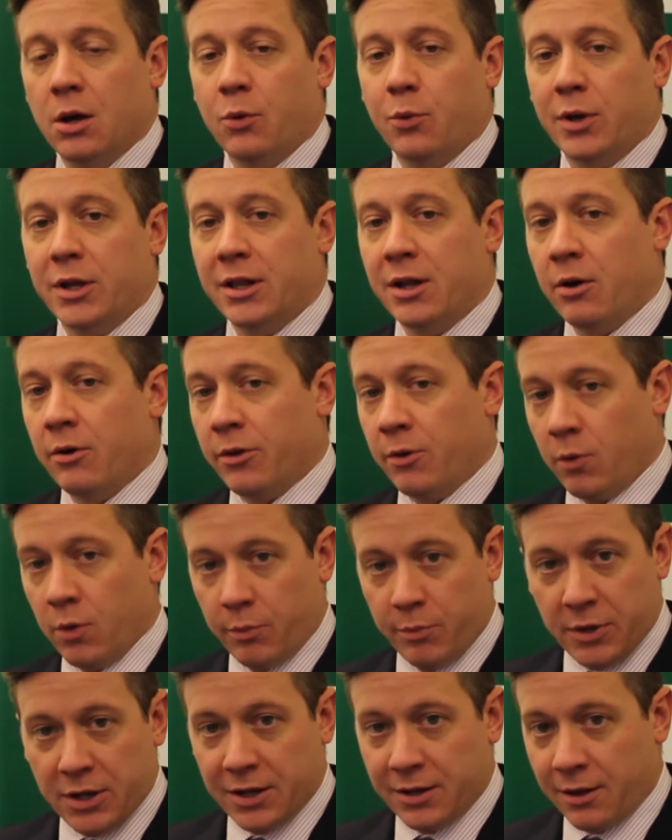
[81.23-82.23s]
We know there
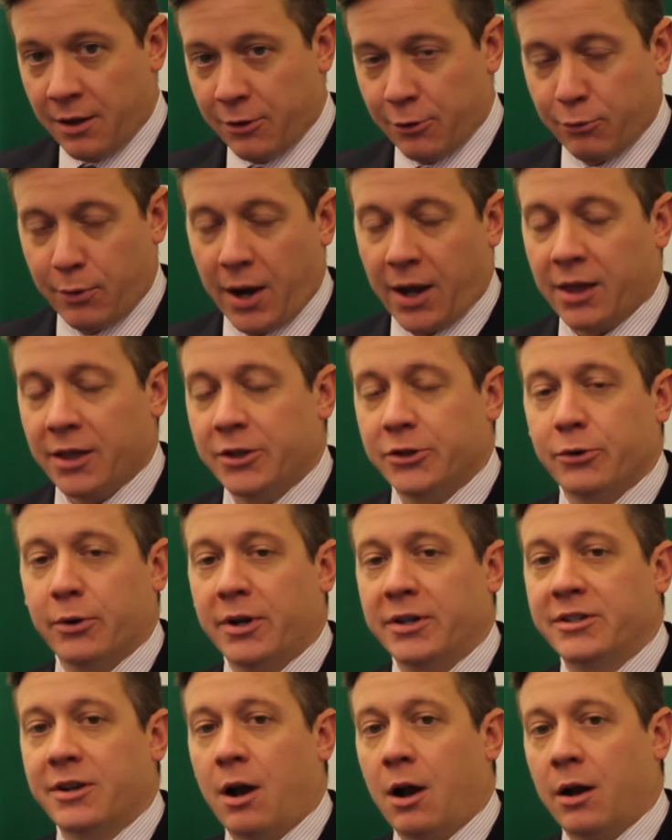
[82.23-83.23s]
will be another
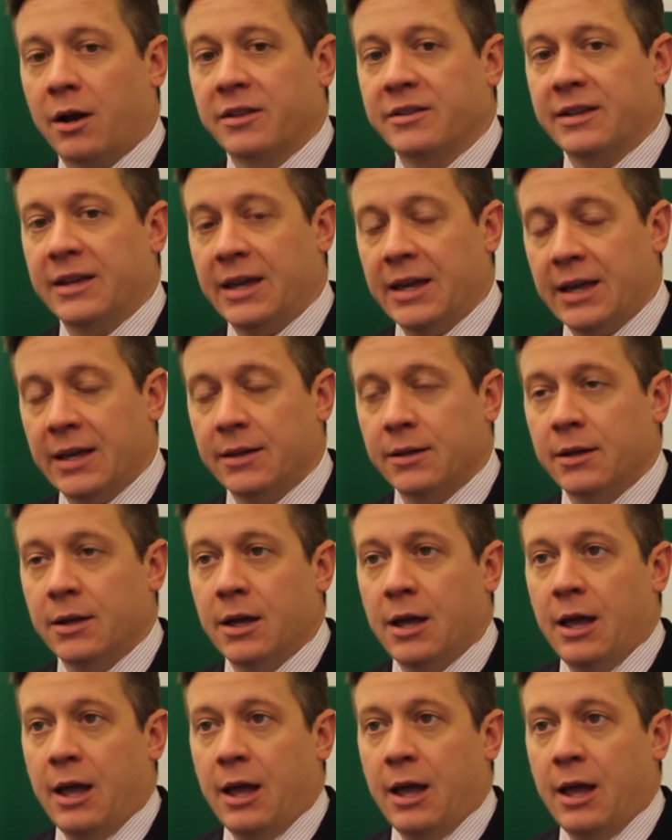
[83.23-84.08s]
regulatory target to hit,